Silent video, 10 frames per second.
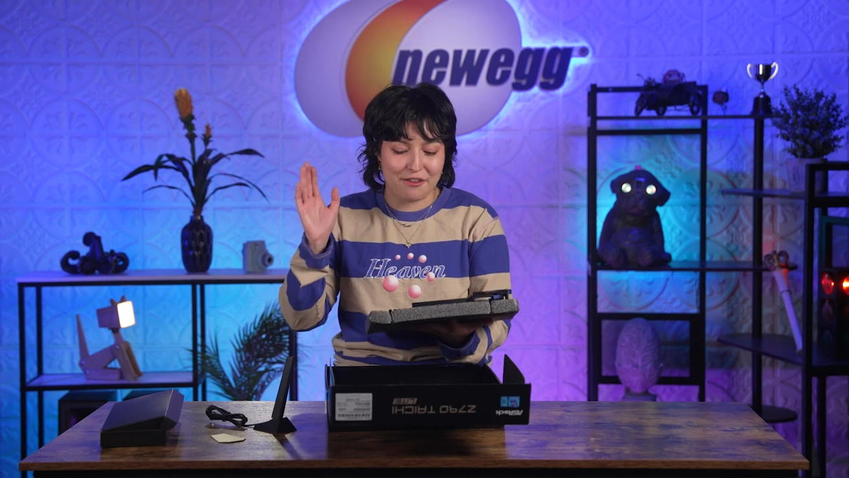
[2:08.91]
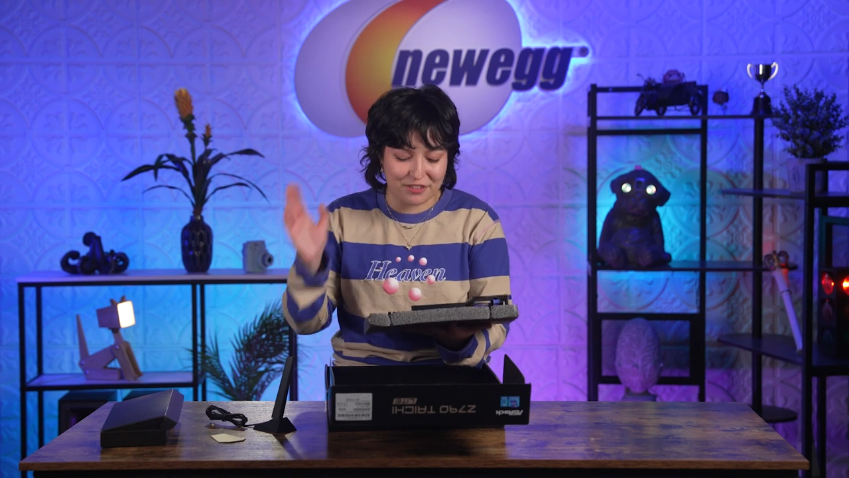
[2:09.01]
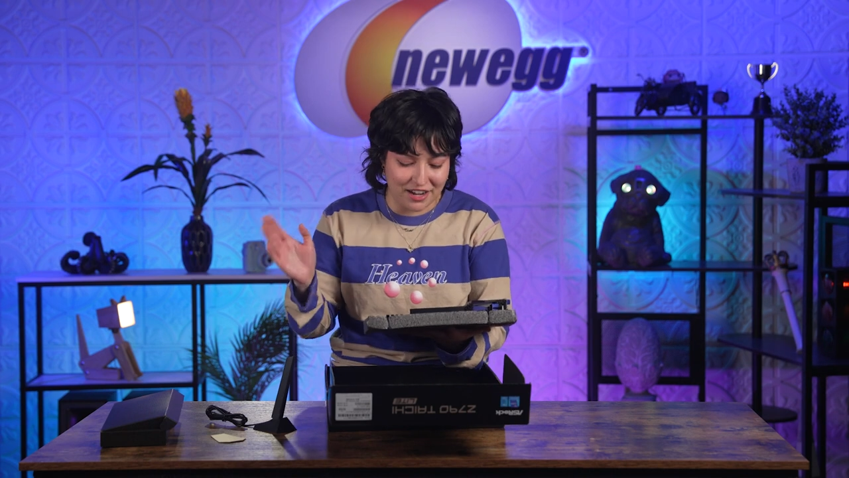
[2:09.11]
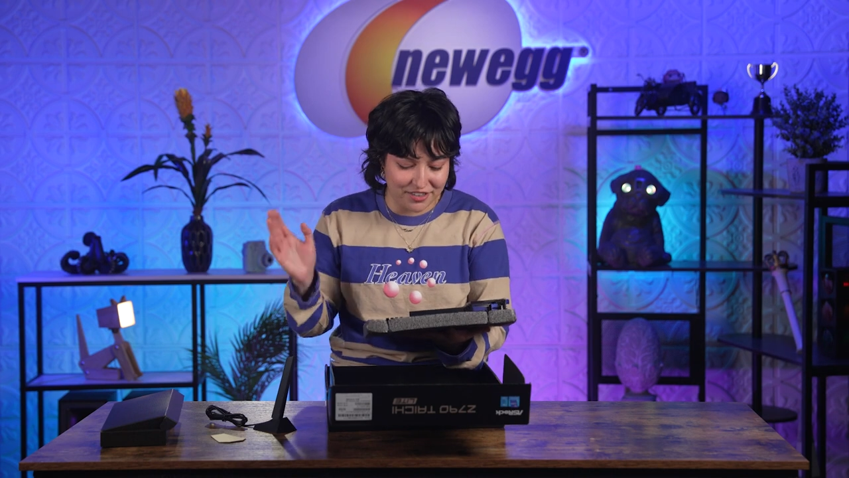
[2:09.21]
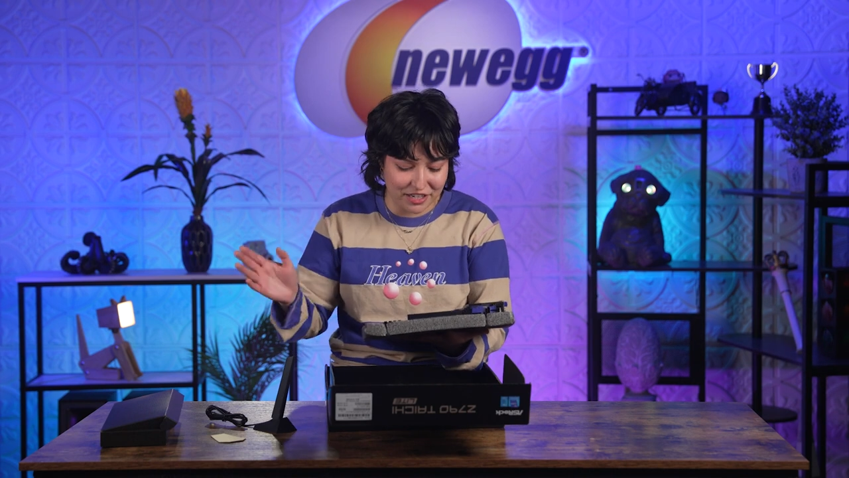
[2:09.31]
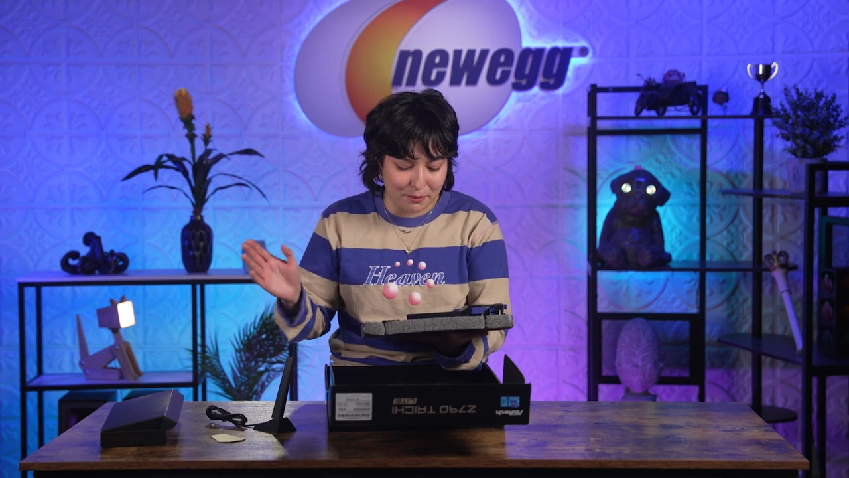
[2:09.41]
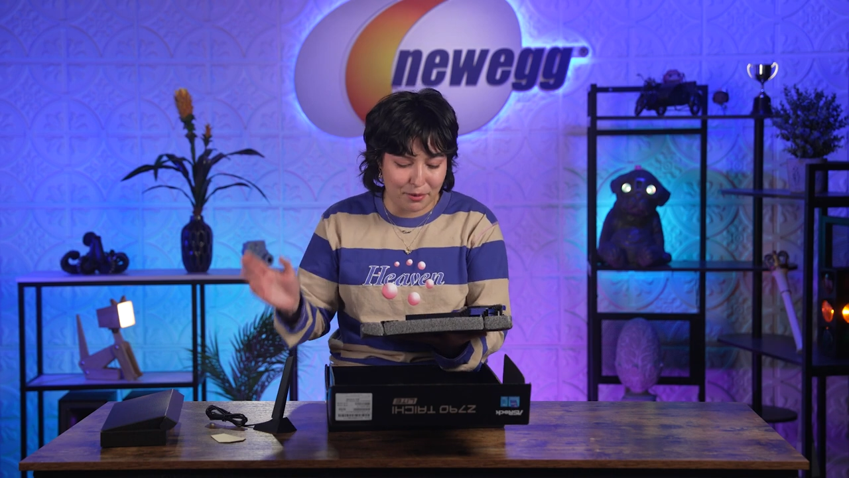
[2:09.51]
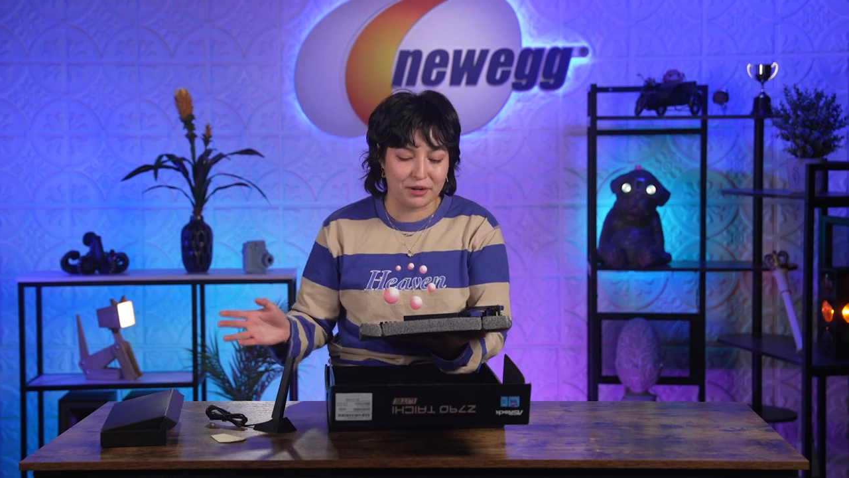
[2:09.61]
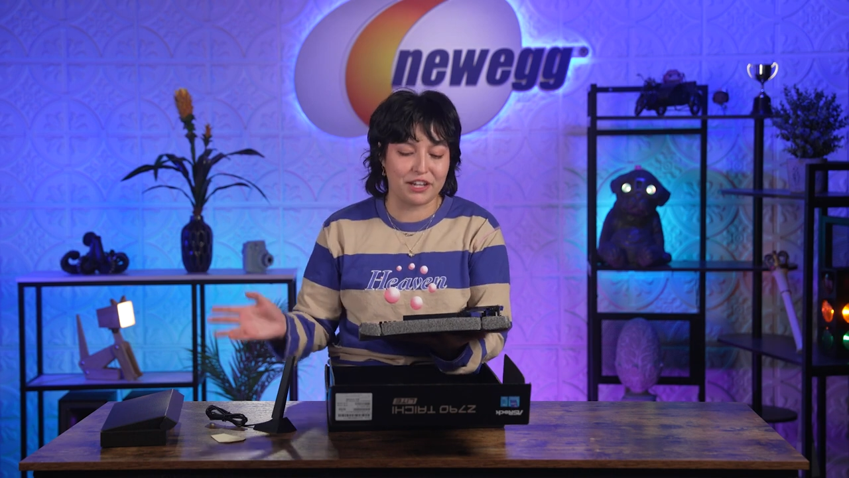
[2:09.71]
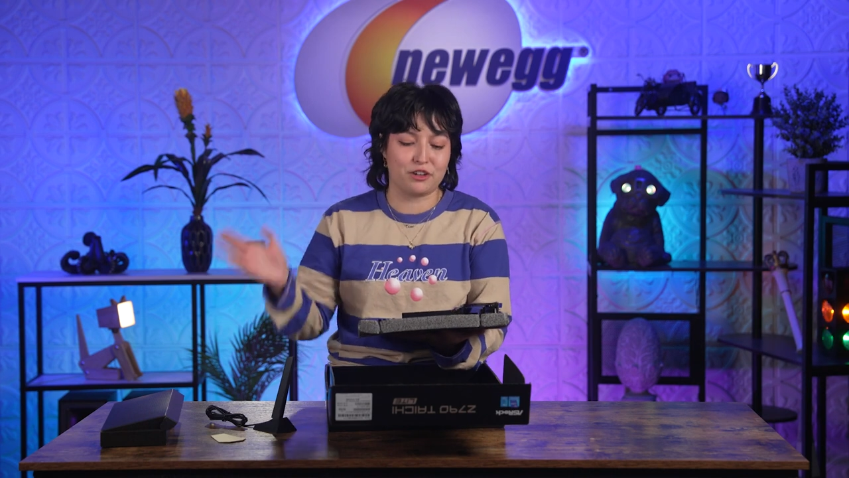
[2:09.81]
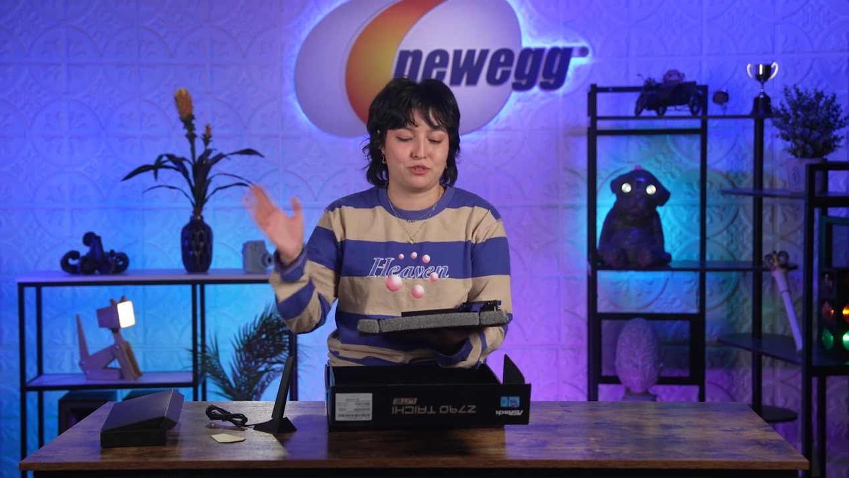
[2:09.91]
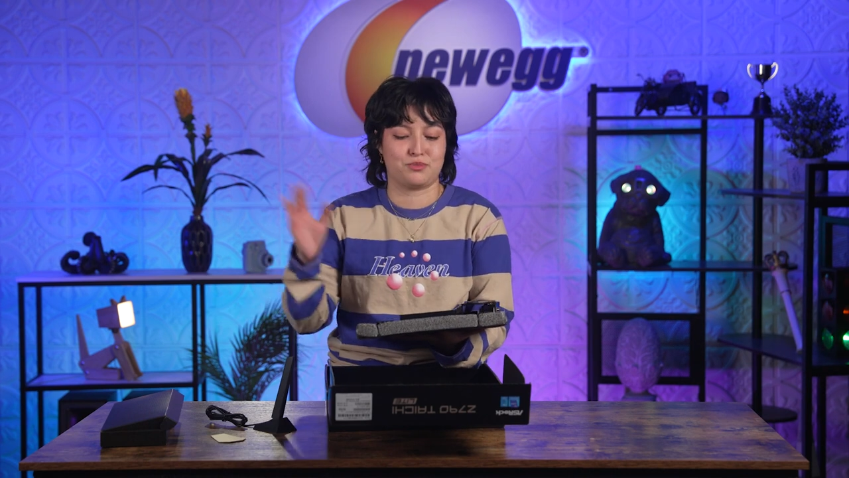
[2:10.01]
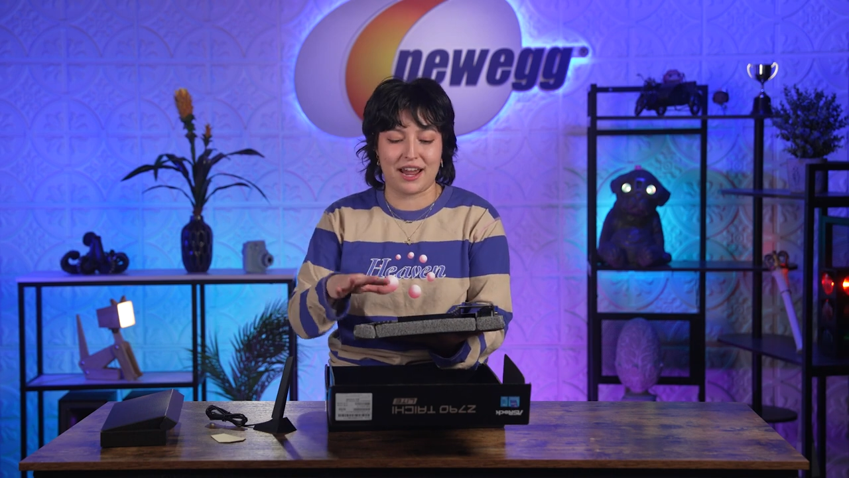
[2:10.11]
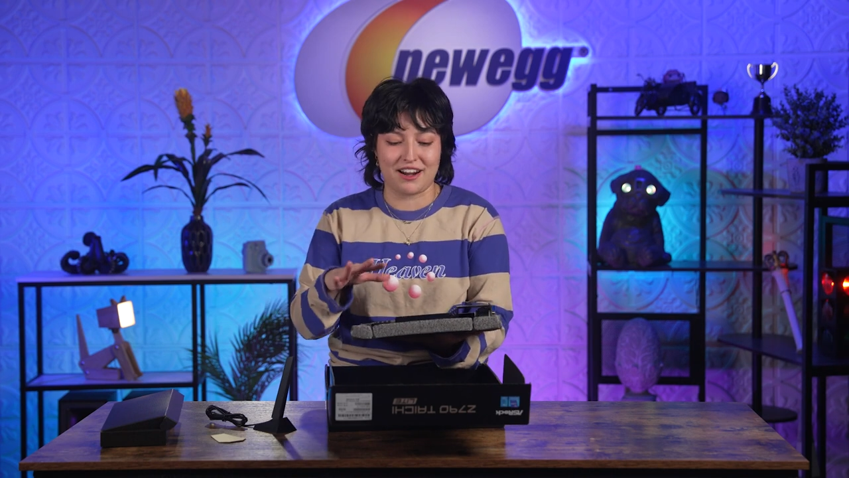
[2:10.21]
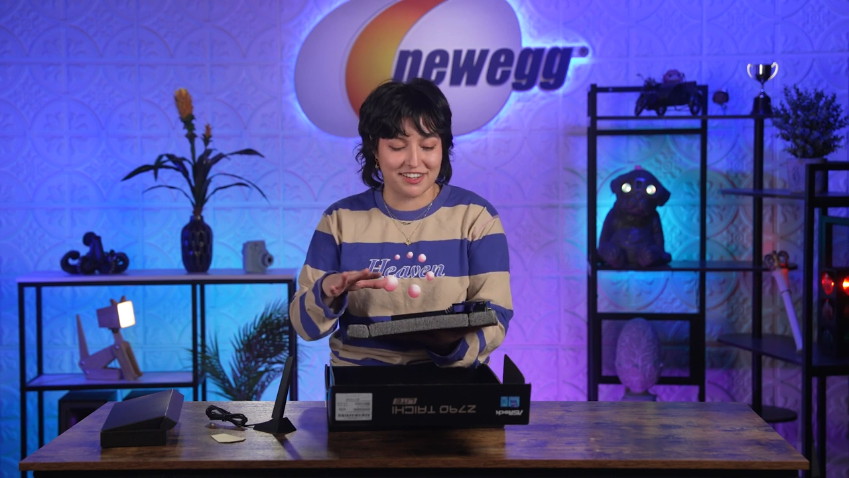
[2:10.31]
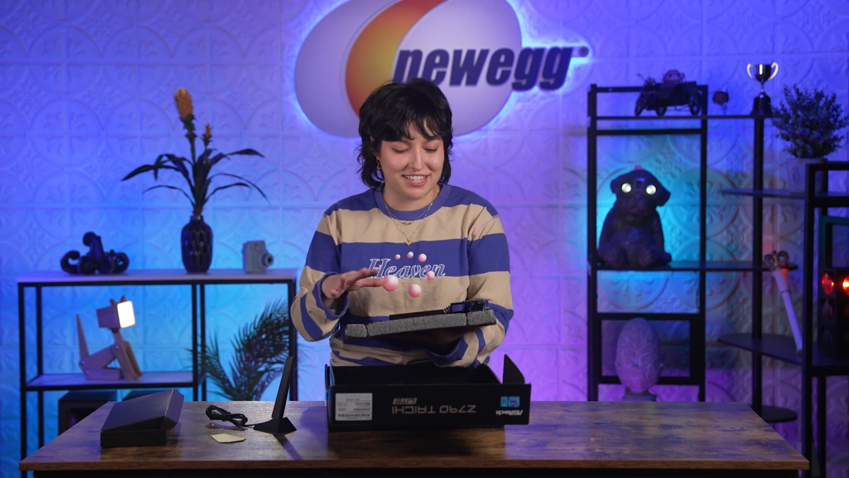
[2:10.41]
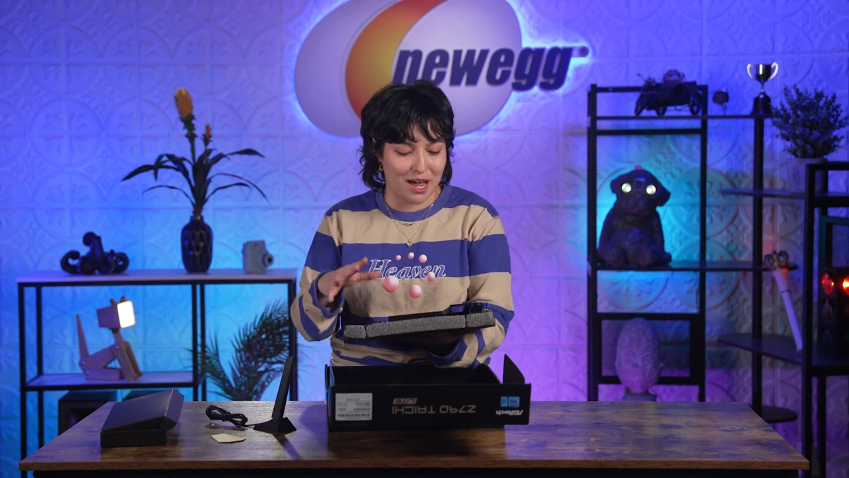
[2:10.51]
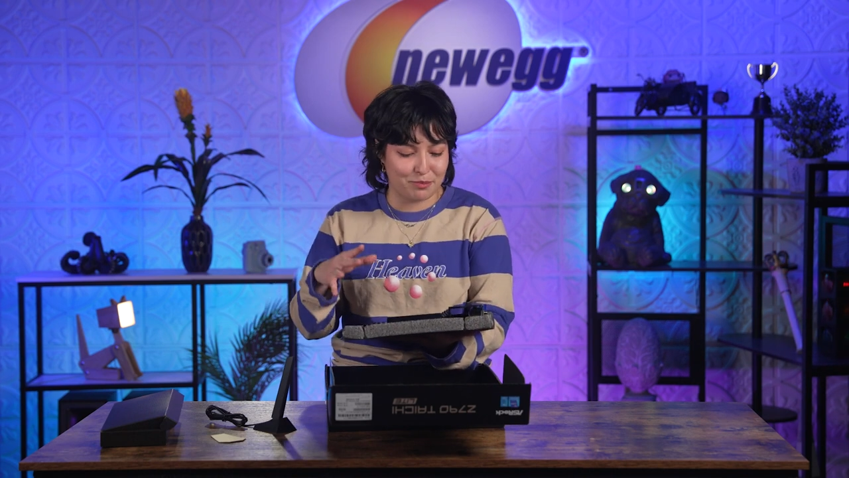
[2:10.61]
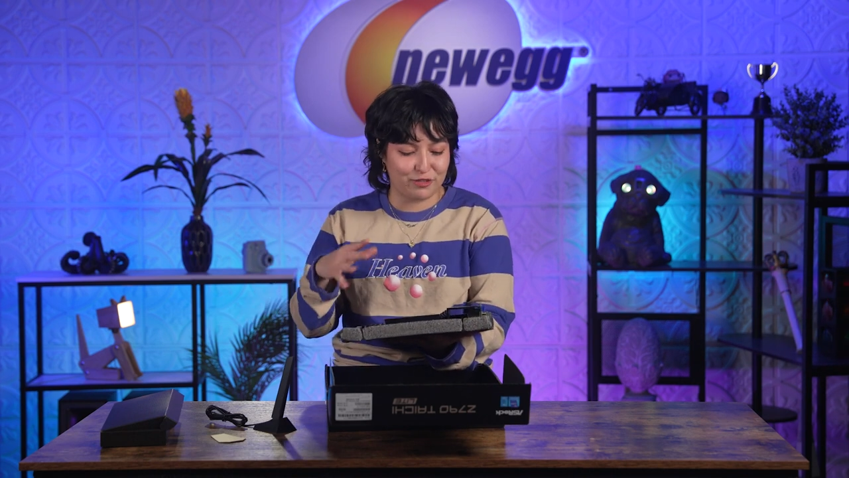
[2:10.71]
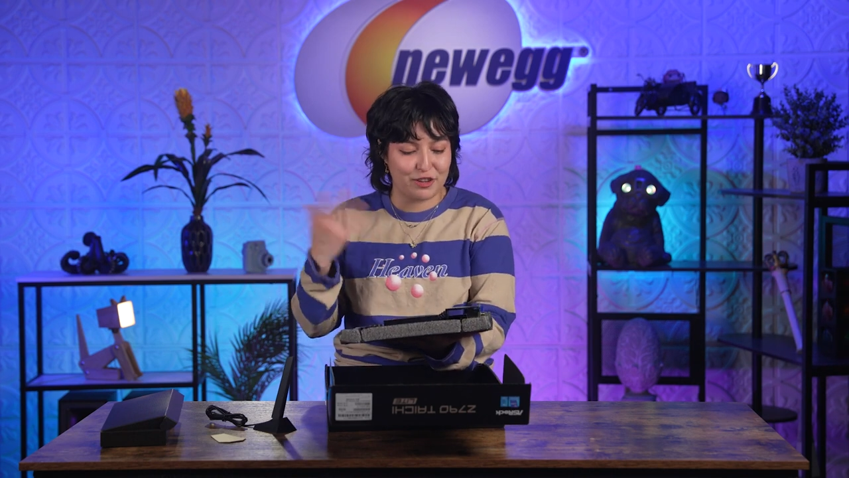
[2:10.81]
every other component goes right on
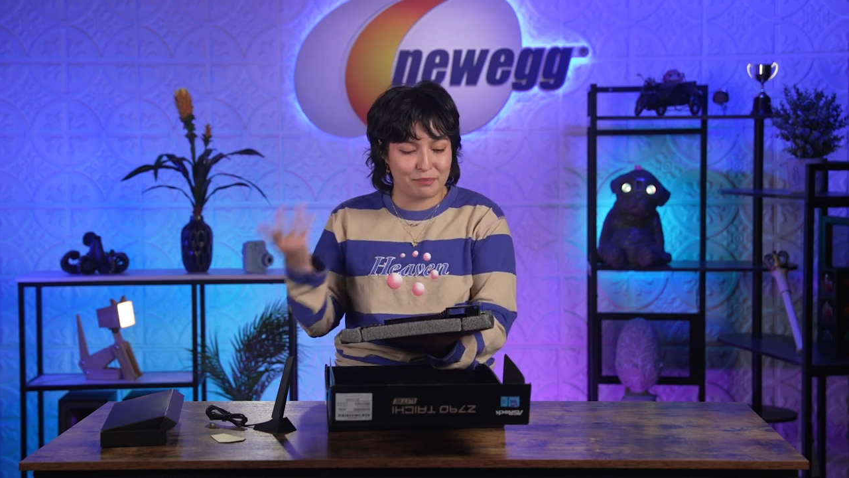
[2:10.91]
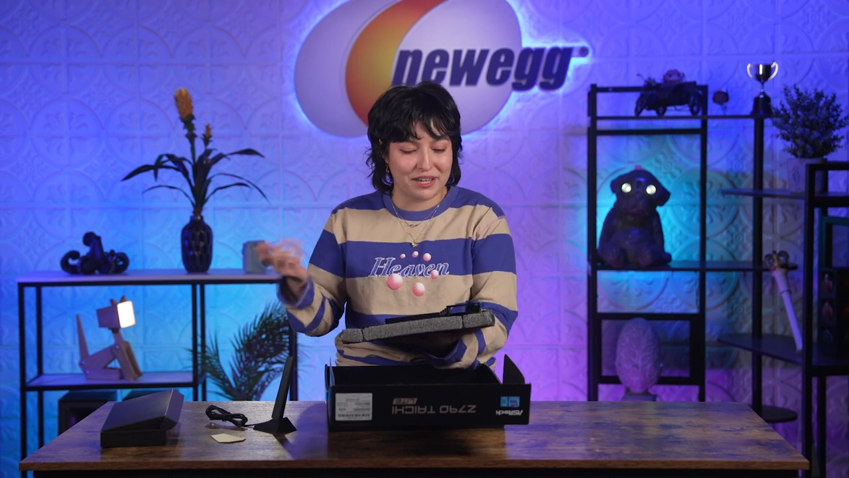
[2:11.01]
top of it,